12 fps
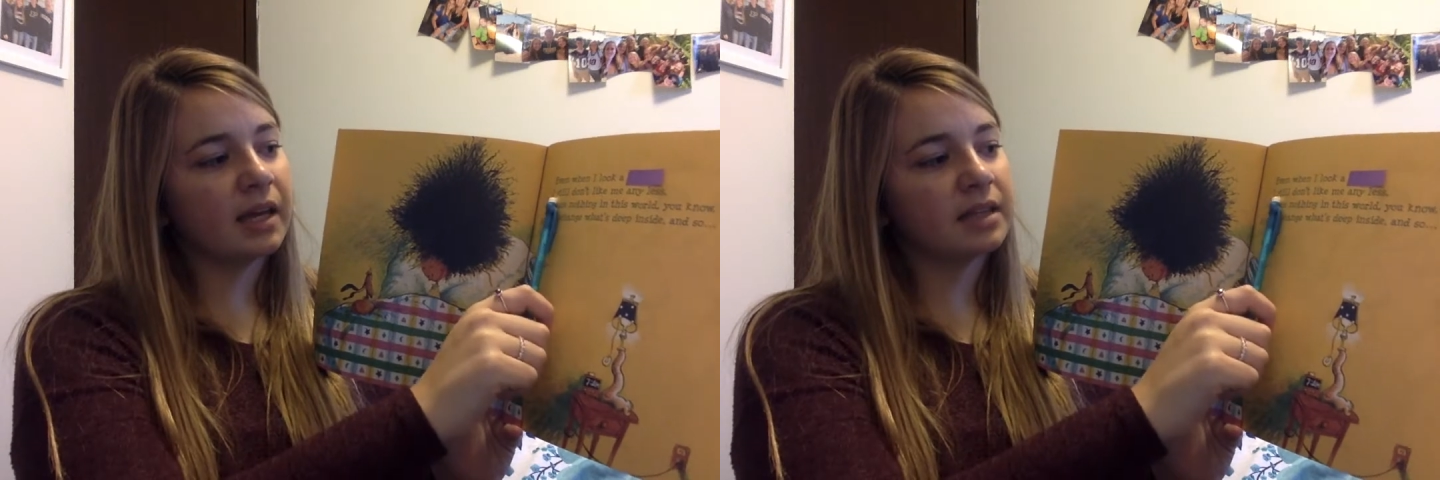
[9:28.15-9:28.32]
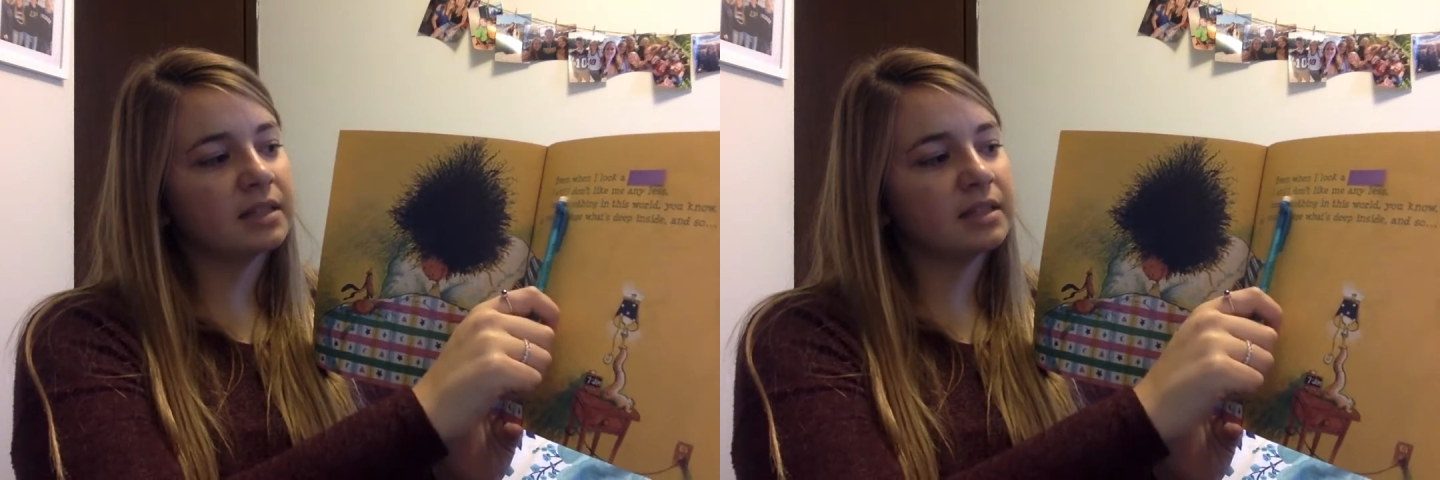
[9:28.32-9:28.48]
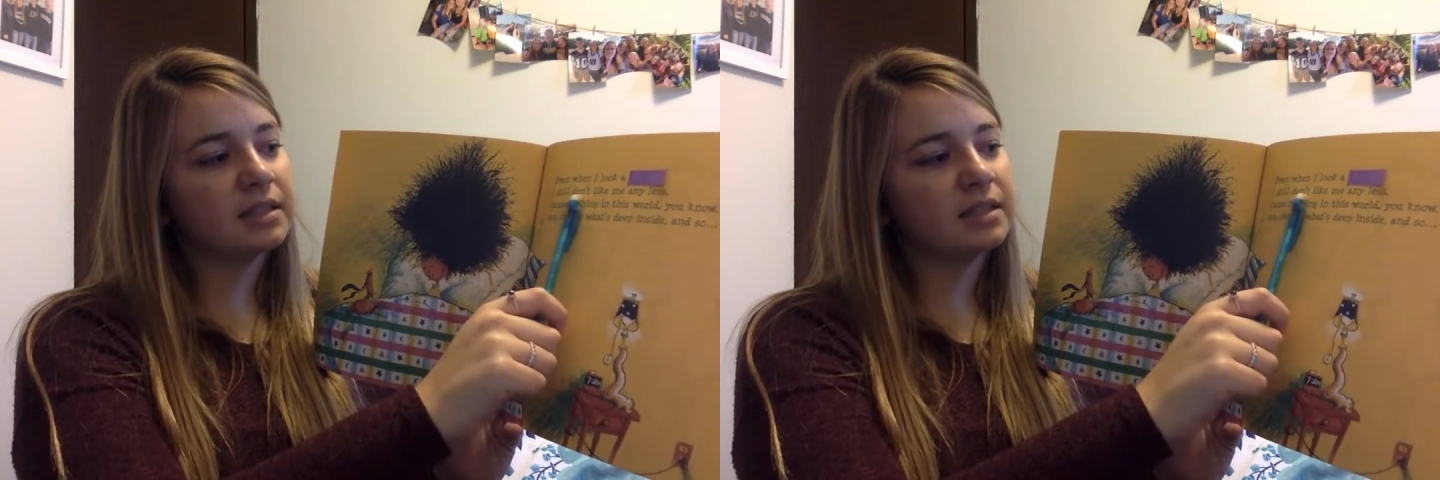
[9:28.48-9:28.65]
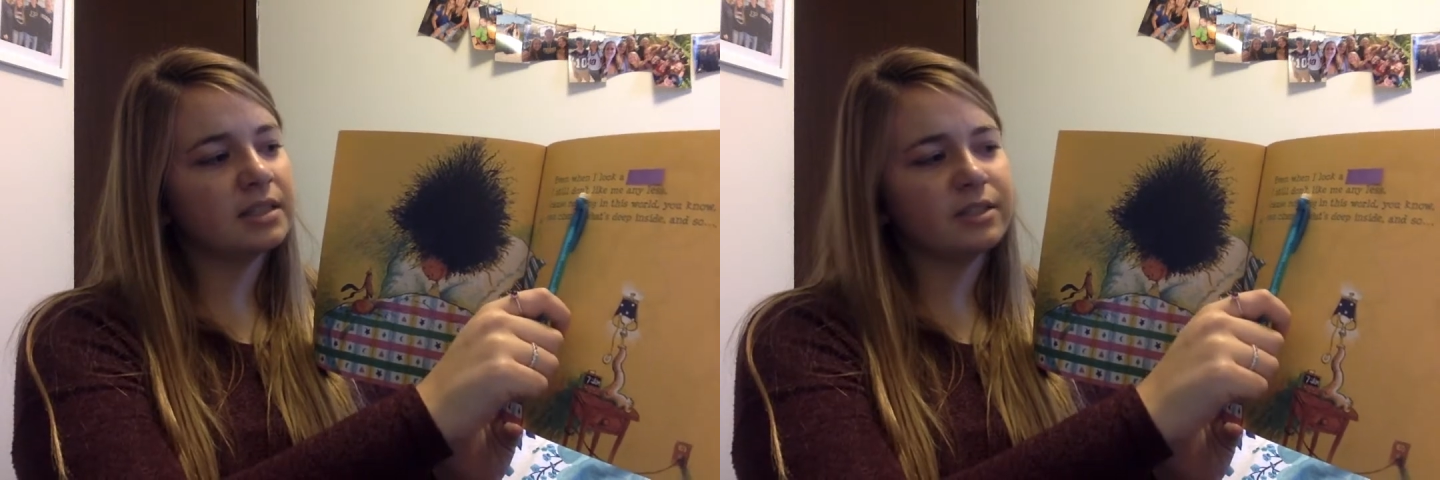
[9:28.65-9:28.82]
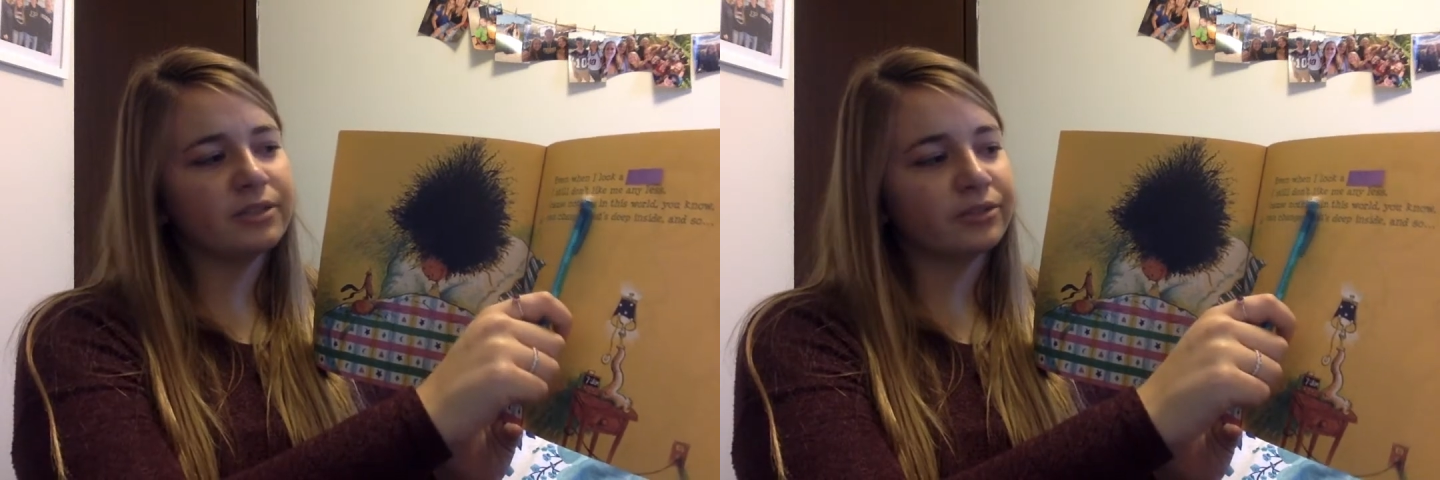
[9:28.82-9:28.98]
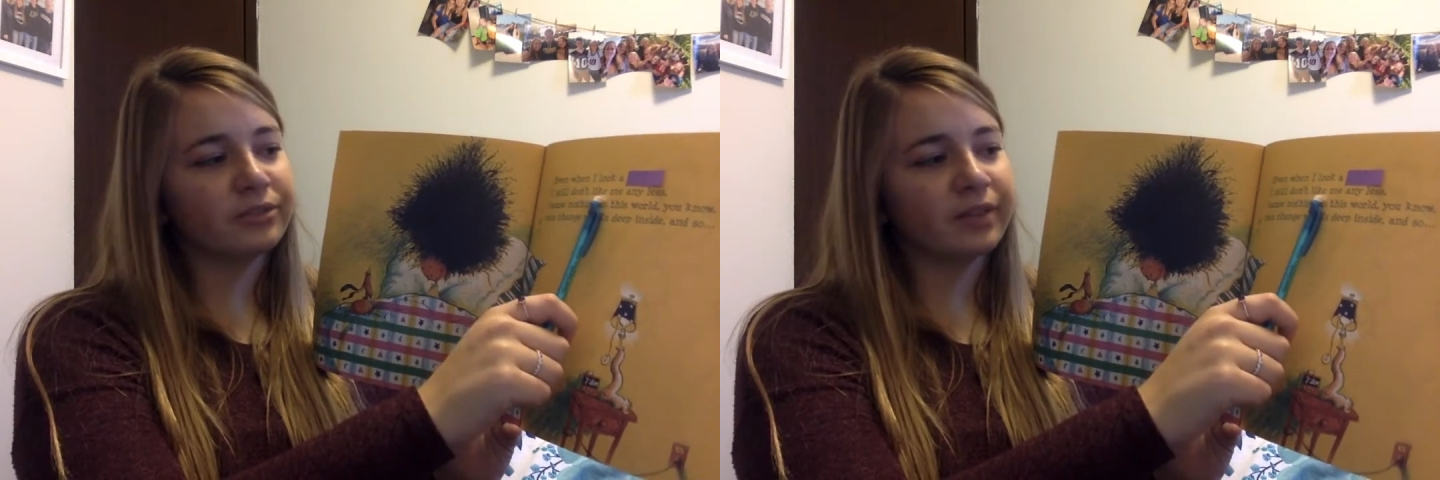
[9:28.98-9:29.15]
I still
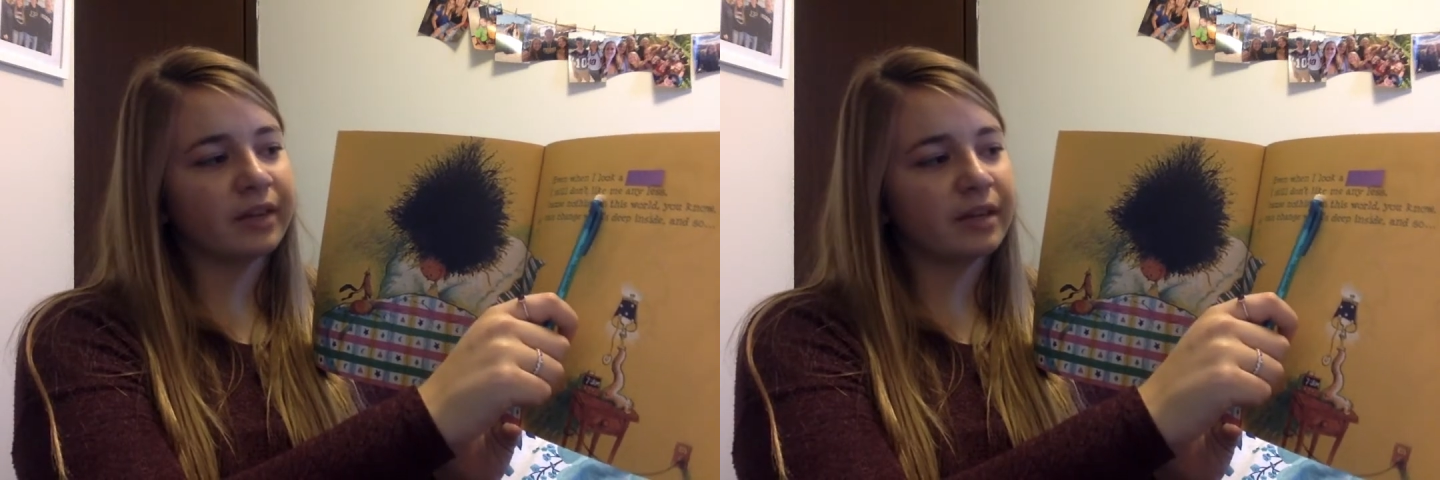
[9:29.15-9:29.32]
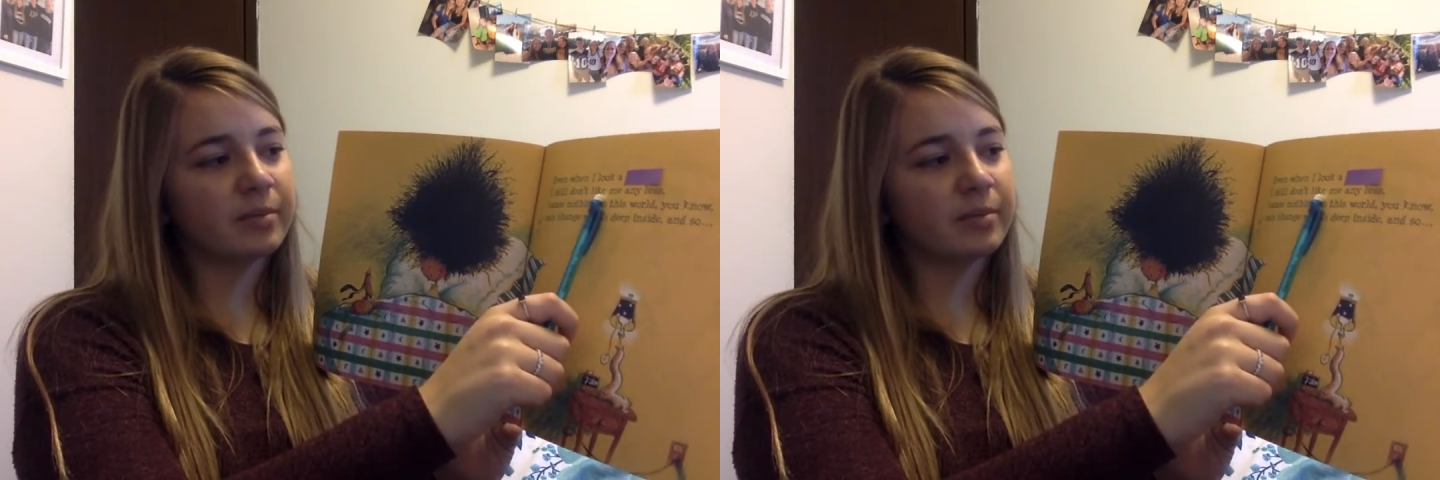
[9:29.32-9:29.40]
don't like